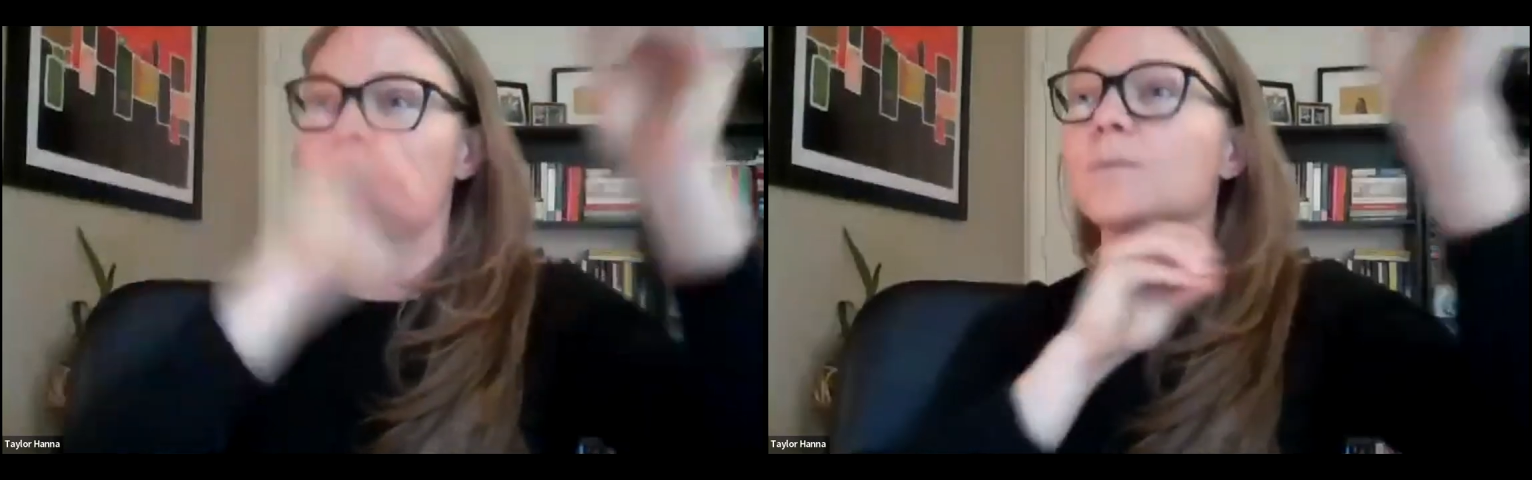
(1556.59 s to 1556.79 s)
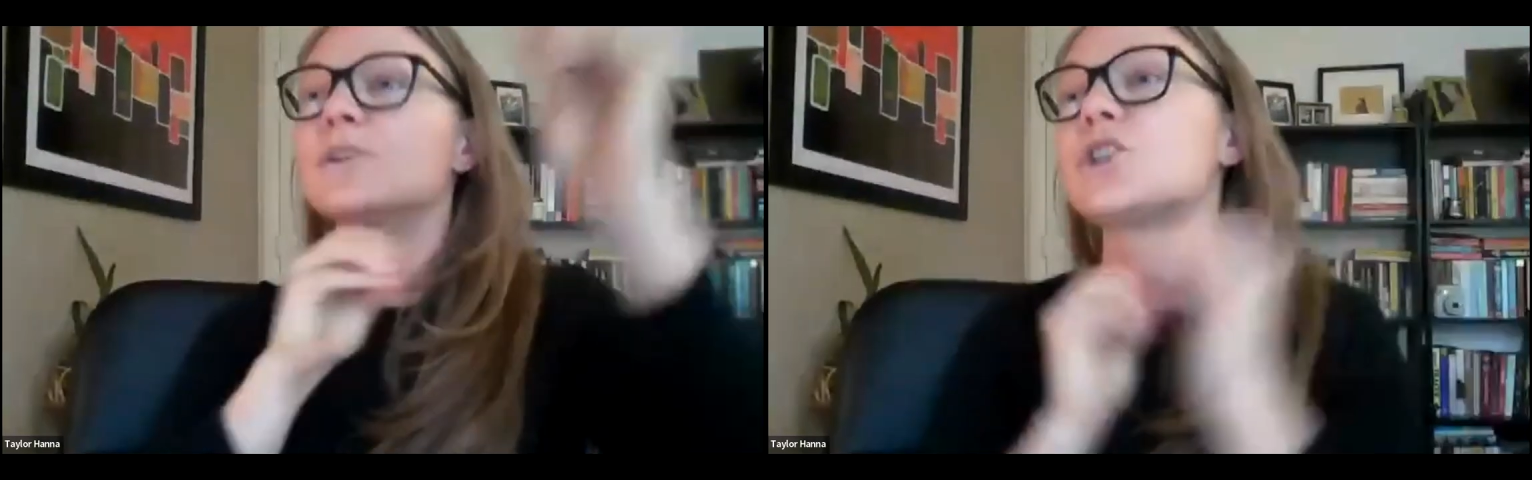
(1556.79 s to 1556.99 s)

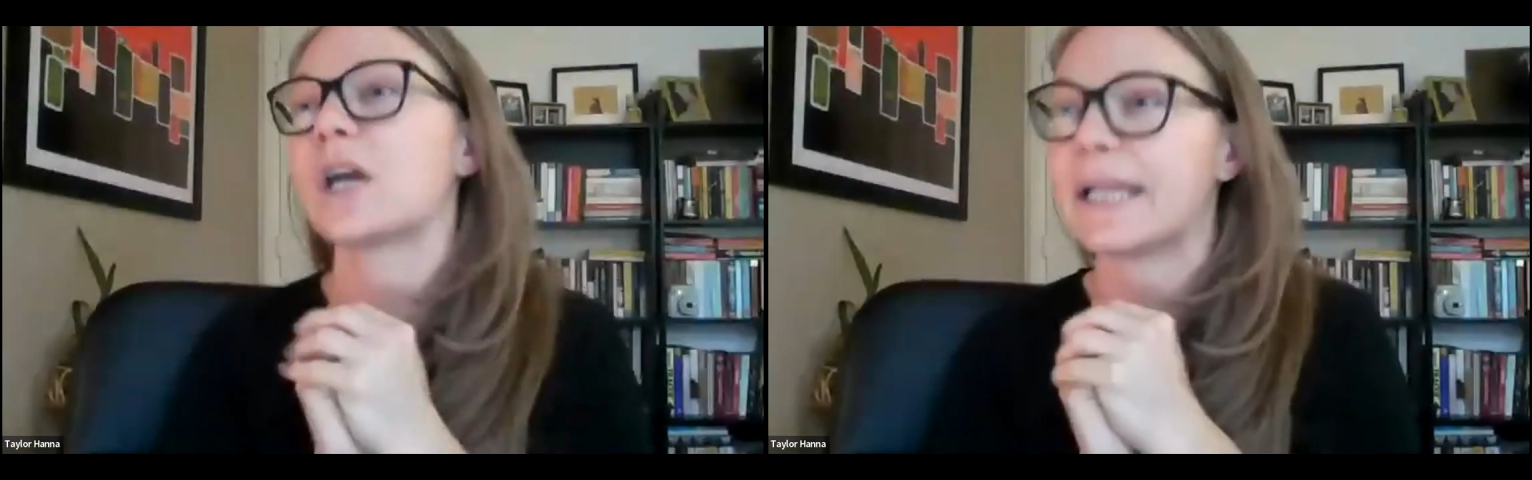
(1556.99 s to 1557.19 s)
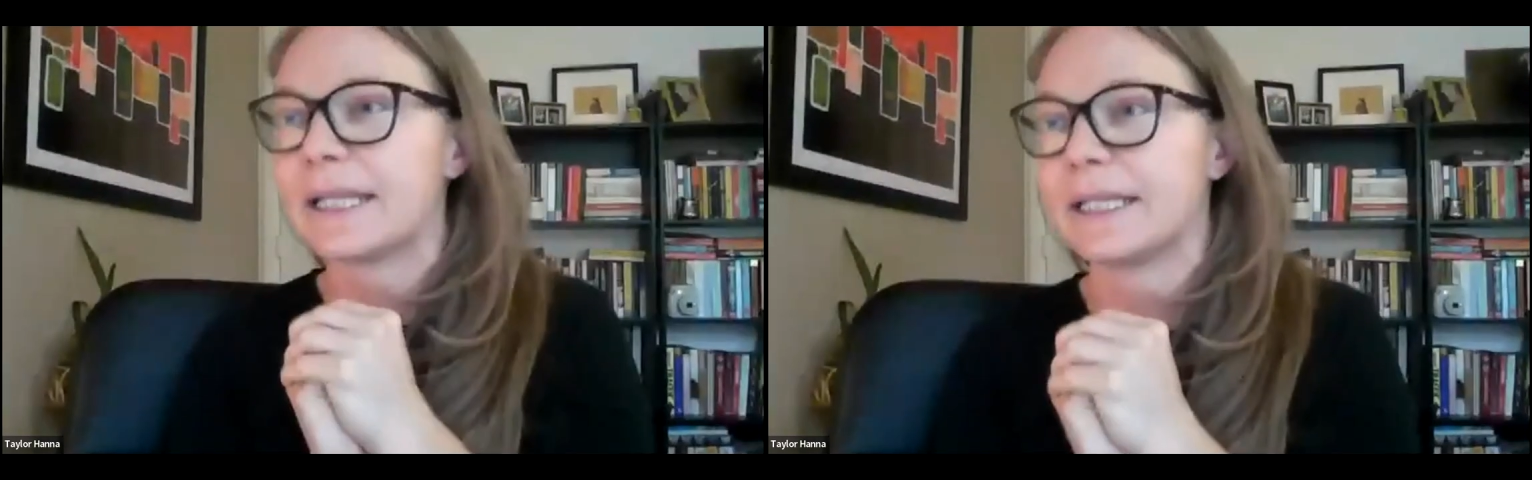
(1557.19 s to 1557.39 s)
almost
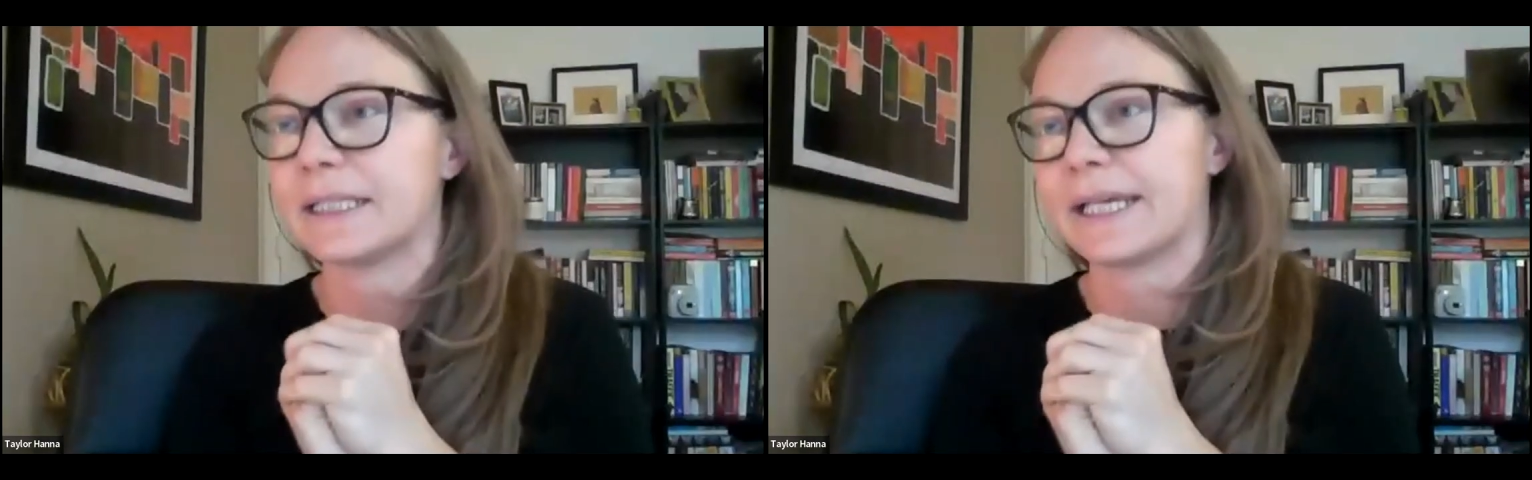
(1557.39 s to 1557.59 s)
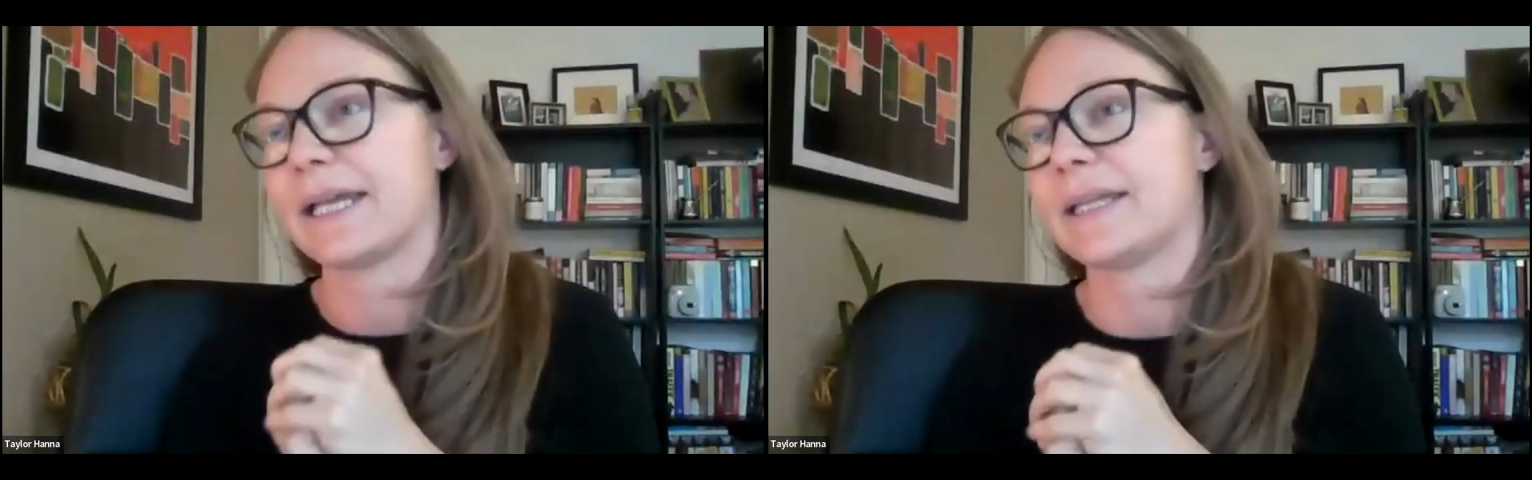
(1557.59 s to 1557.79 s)

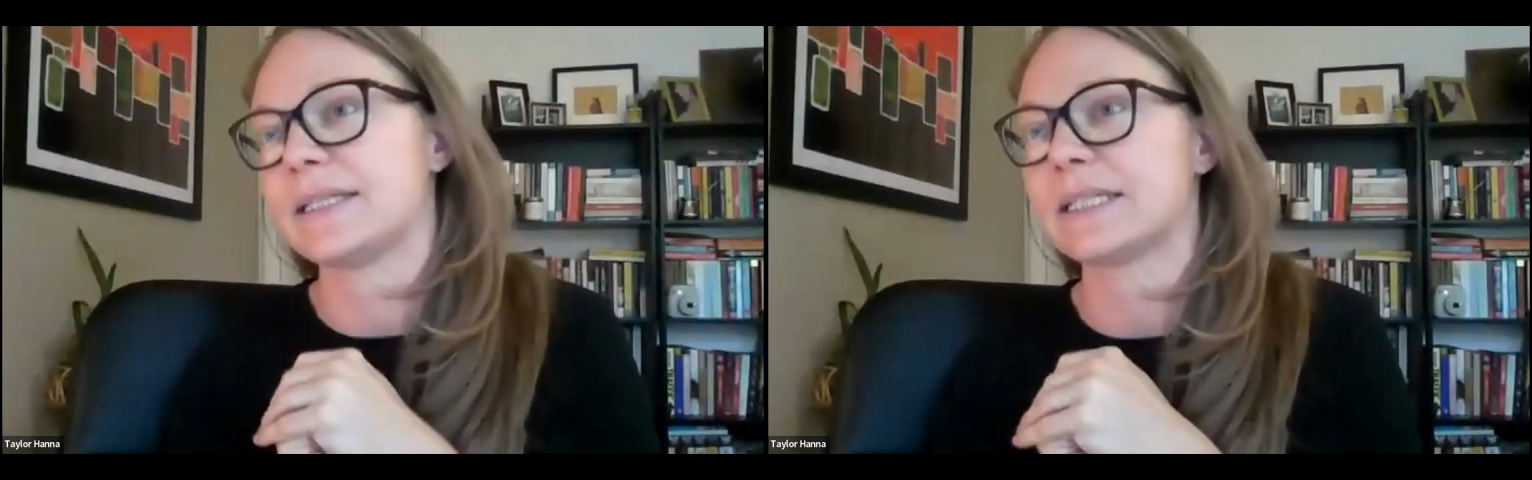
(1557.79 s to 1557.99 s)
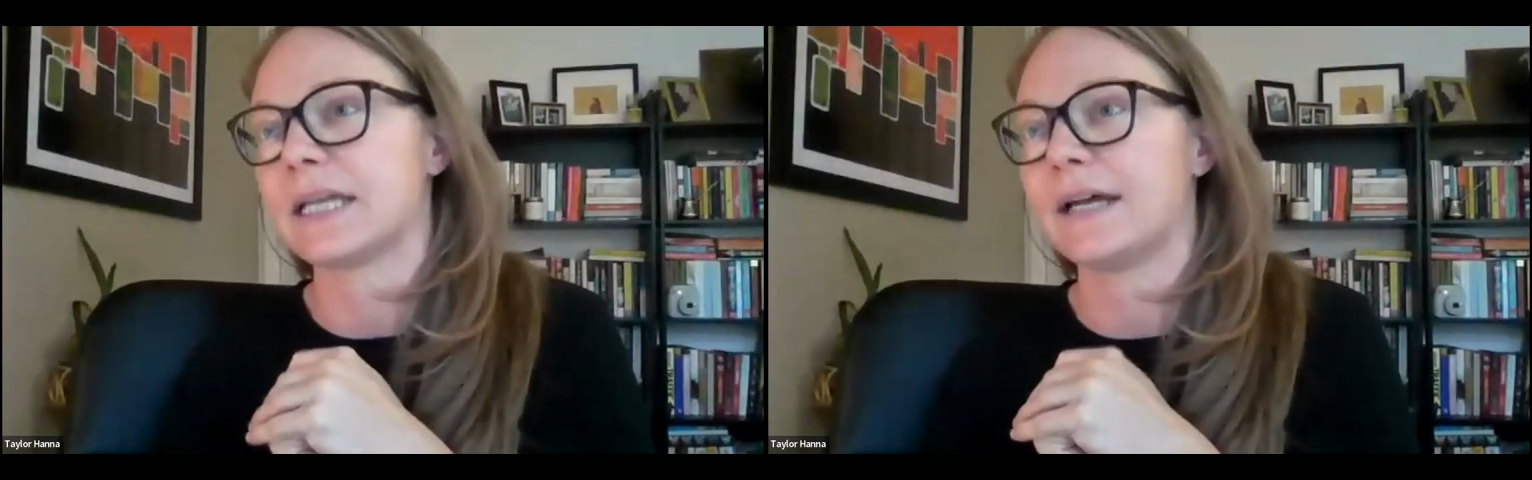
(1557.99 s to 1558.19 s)
triangulate
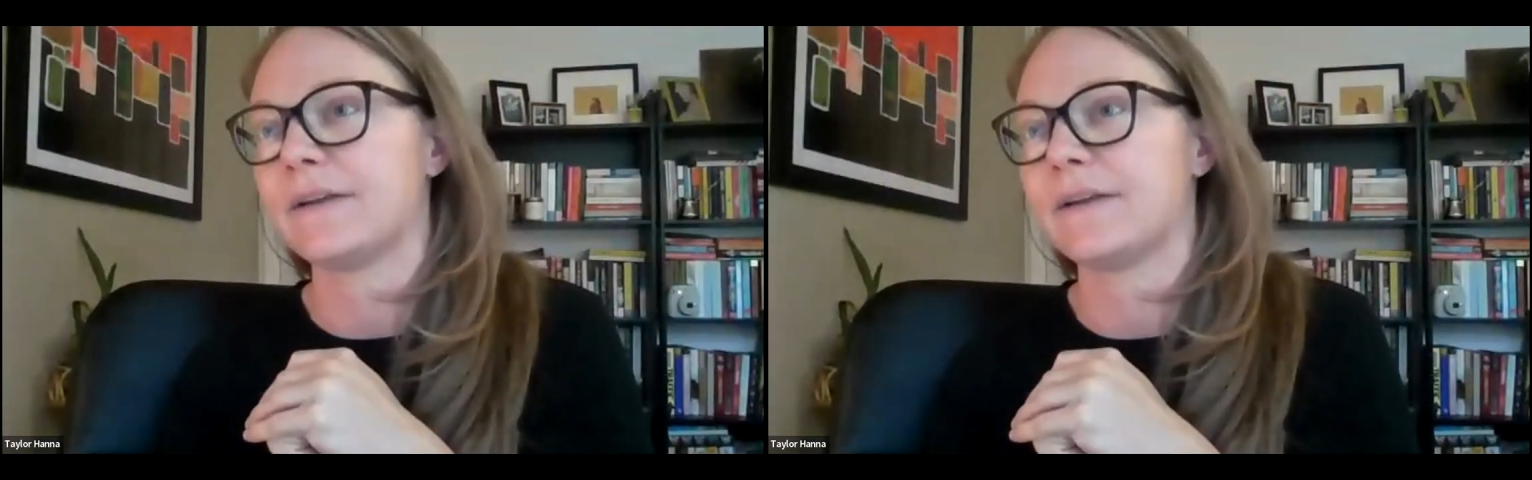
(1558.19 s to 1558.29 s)
and